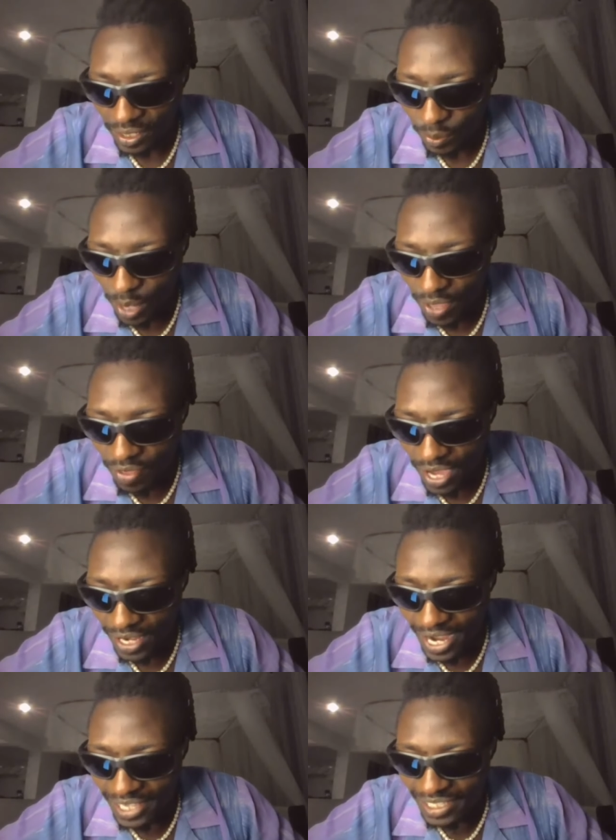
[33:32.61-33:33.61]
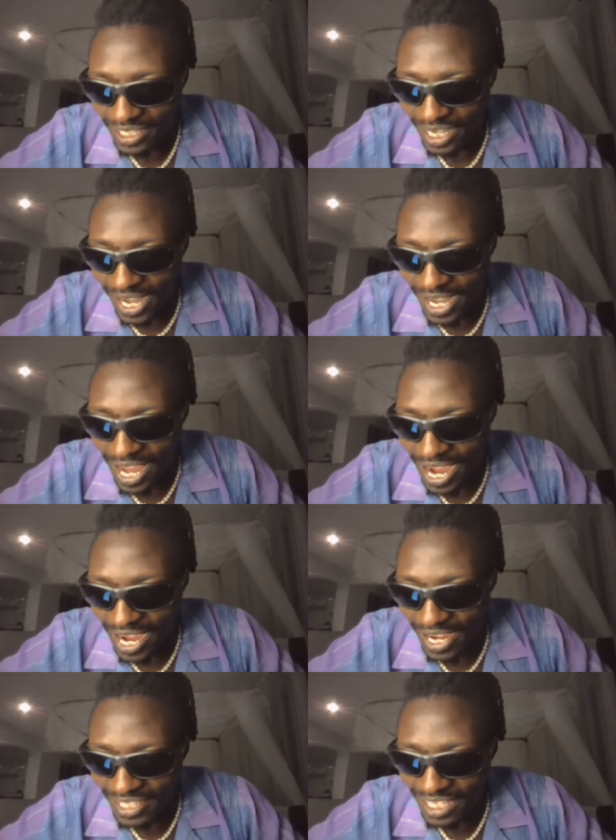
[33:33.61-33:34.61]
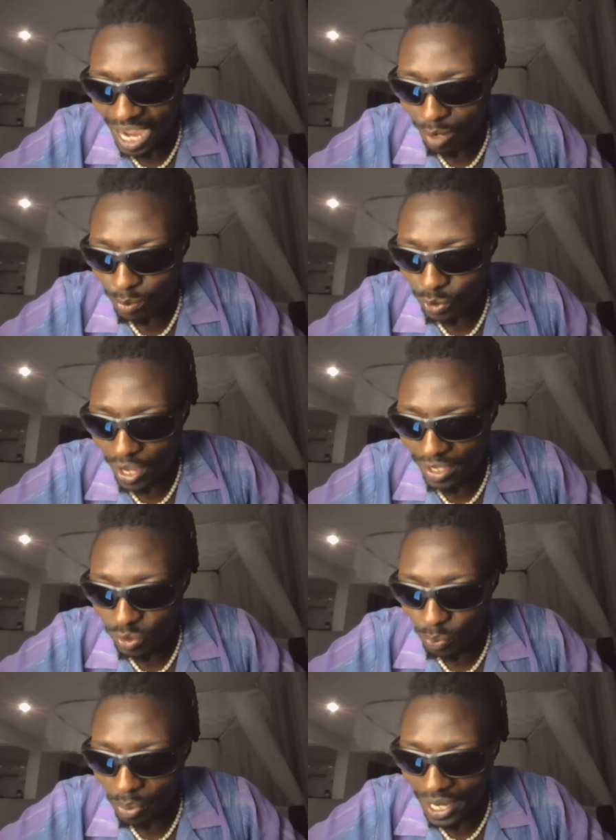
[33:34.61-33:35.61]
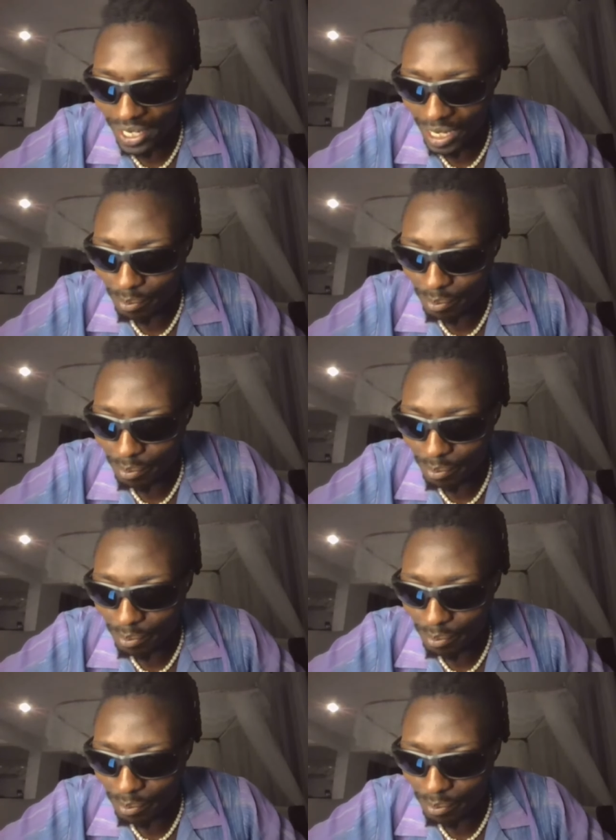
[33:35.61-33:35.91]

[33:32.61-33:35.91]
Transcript: Right there, guys. Lydia is now trying to pack her